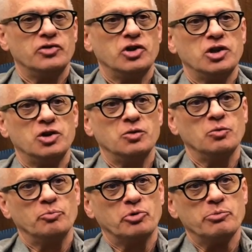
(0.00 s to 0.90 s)
the
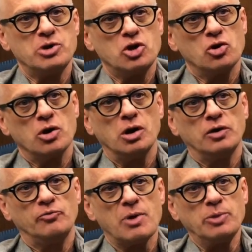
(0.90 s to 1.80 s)
premiere
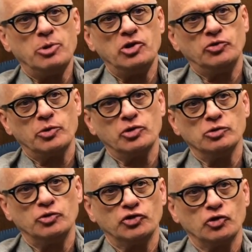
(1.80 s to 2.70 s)
of my piece with the
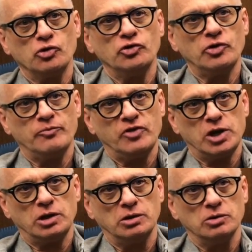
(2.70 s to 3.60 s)
Lucerne
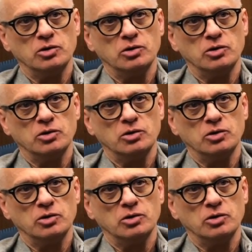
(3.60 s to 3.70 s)
Symphony